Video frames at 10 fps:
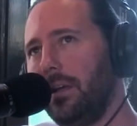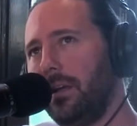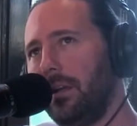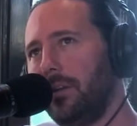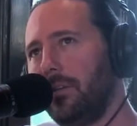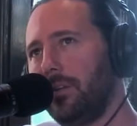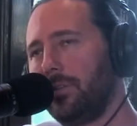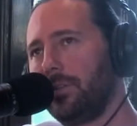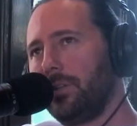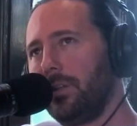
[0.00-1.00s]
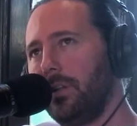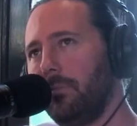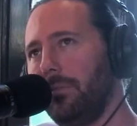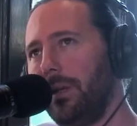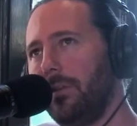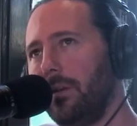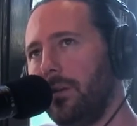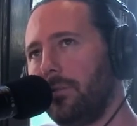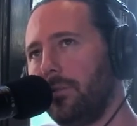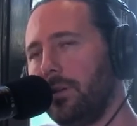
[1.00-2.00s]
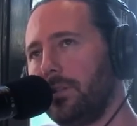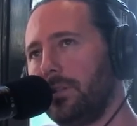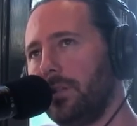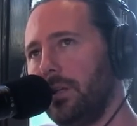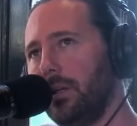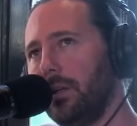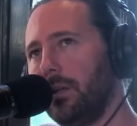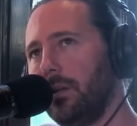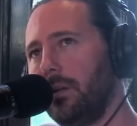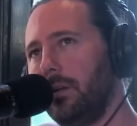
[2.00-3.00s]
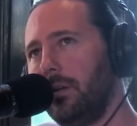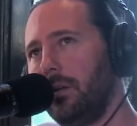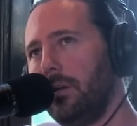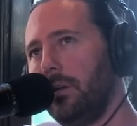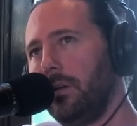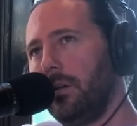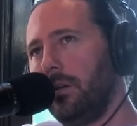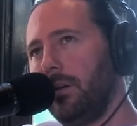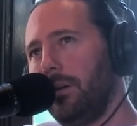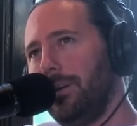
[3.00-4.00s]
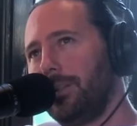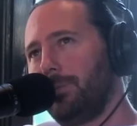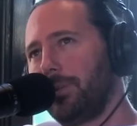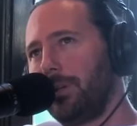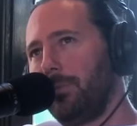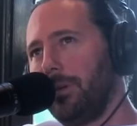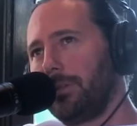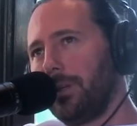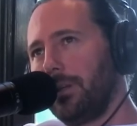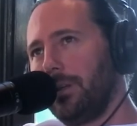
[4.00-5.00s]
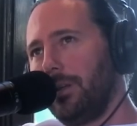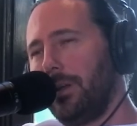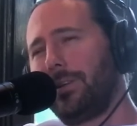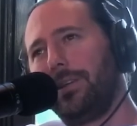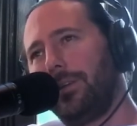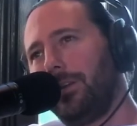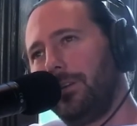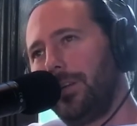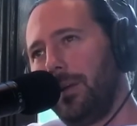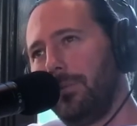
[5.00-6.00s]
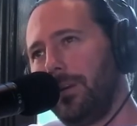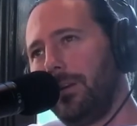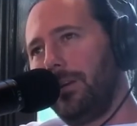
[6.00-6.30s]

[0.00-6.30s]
it is interesting to me the difference in, especially amongst like the actually the entertainment